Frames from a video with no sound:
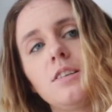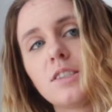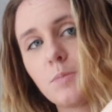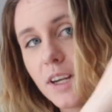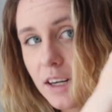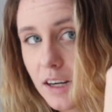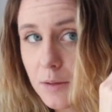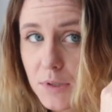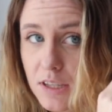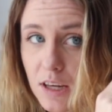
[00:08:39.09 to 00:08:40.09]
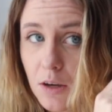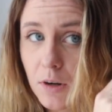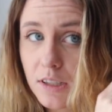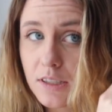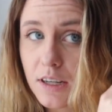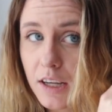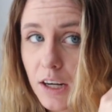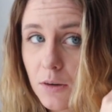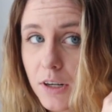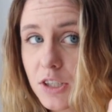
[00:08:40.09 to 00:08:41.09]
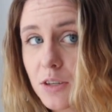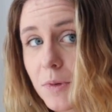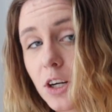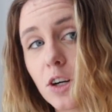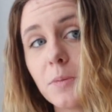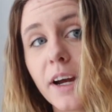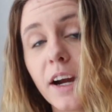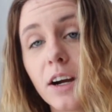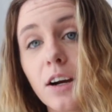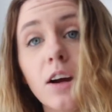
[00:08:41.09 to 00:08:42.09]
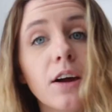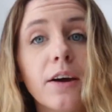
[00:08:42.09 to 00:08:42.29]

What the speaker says: I'll speed it up so that you aren't sitting here watching me curl my hair